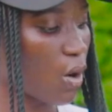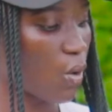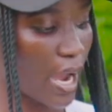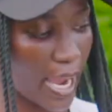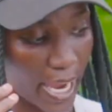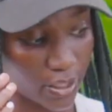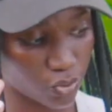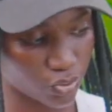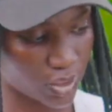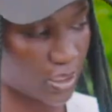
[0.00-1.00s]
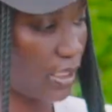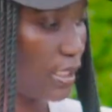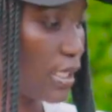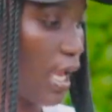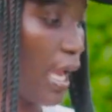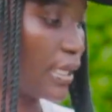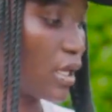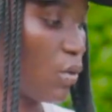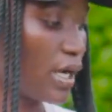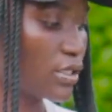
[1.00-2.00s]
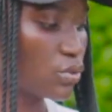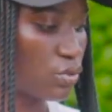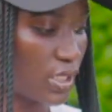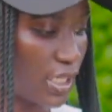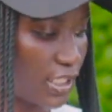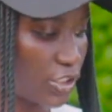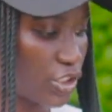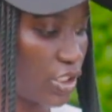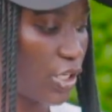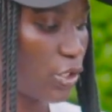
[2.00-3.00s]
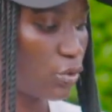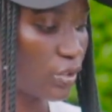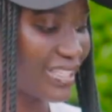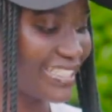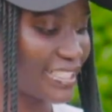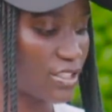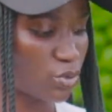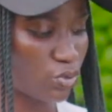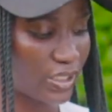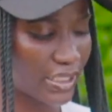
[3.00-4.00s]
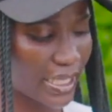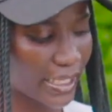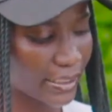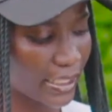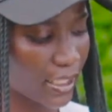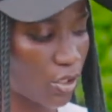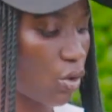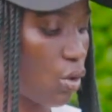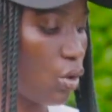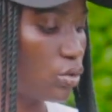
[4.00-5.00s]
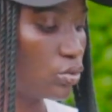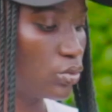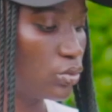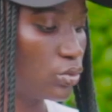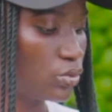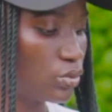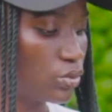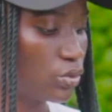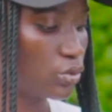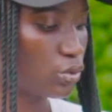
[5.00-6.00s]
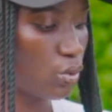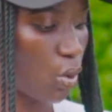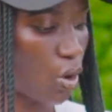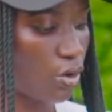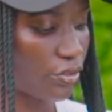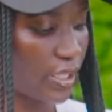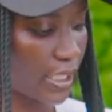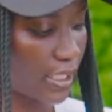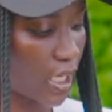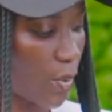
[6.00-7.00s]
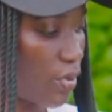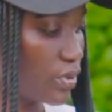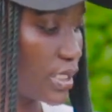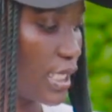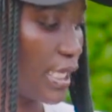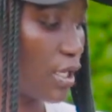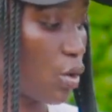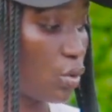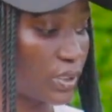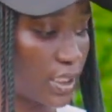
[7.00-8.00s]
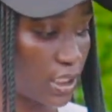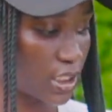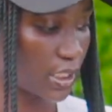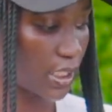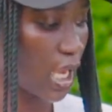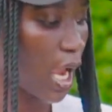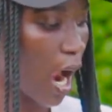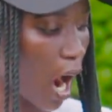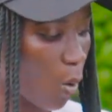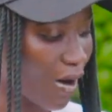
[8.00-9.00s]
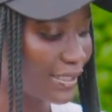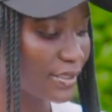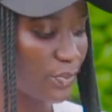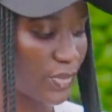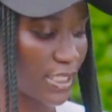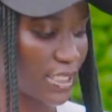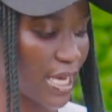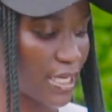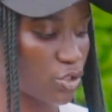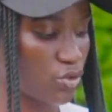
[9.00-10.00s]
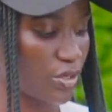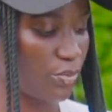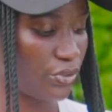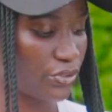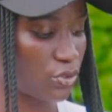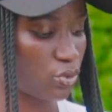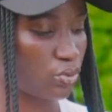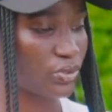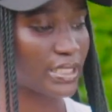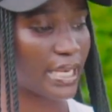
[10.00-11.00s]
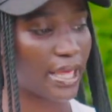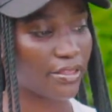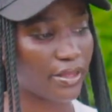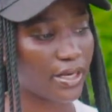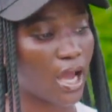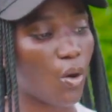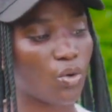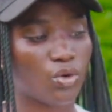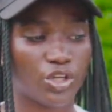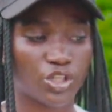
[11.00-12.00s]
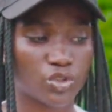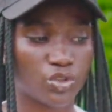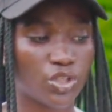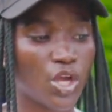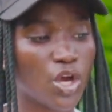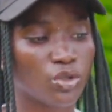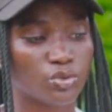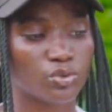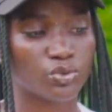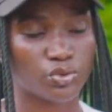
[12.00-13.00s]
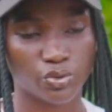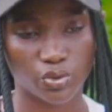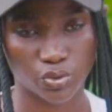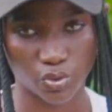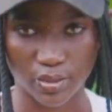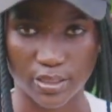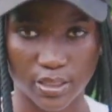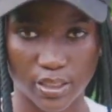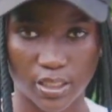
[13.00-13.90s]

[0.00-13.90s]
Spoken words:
our eyes to see and our hands to touch, not just to intending or thinking about seeing or touching. Our heart must actually be used to strengthen our connection to true source.